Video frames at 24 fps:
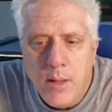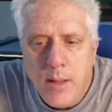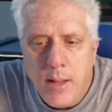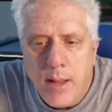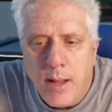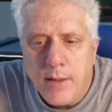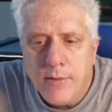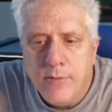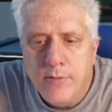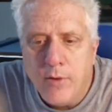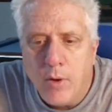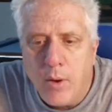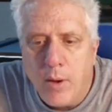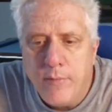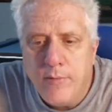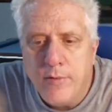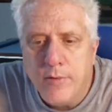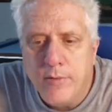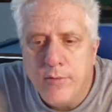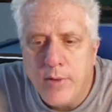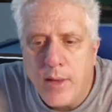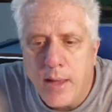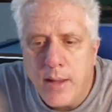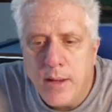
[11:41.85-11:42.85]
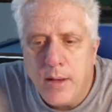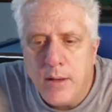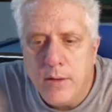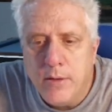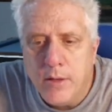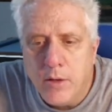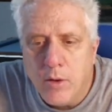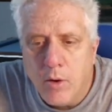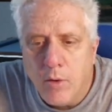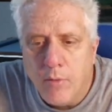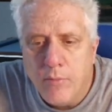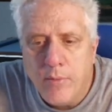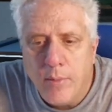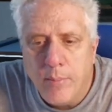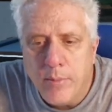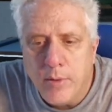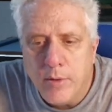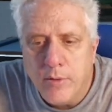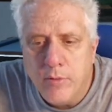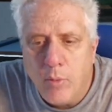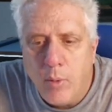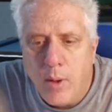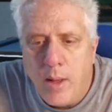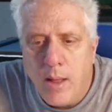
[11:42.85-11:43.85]
And so I've decided to go from the
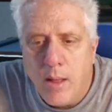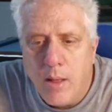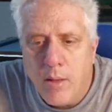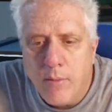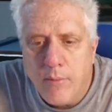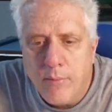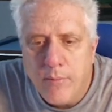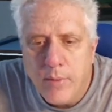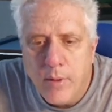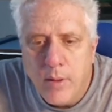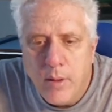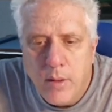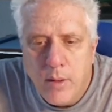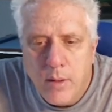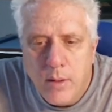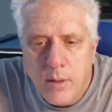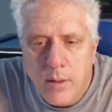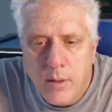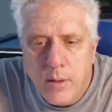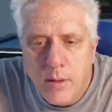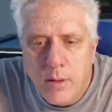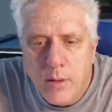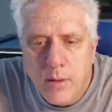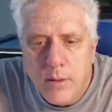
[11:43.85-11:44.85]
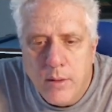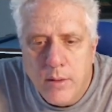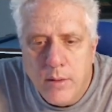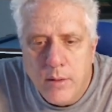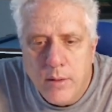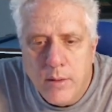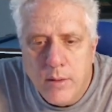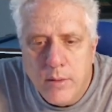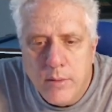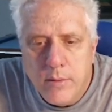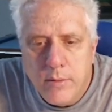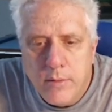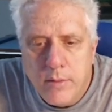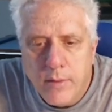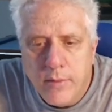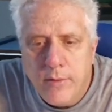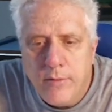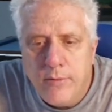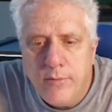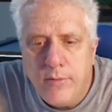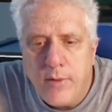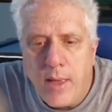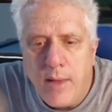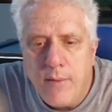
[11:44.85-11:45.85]
12 to the
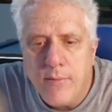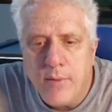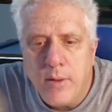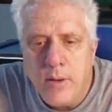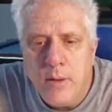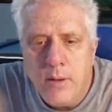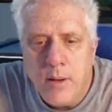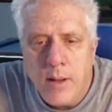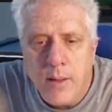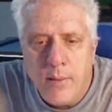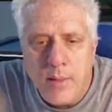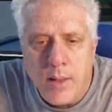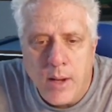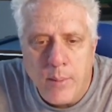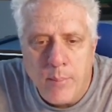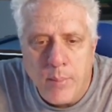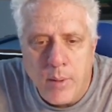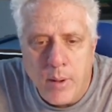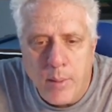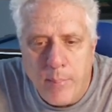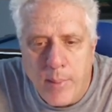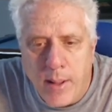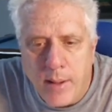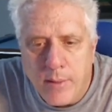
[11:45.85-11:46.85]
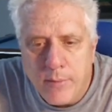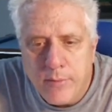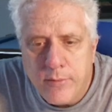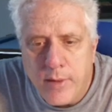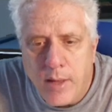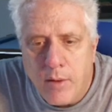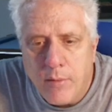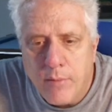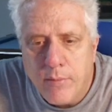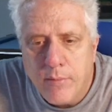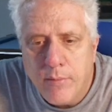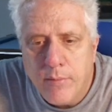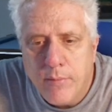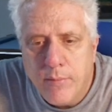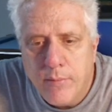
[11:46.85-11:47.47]
7, and then I'm going to bounce out.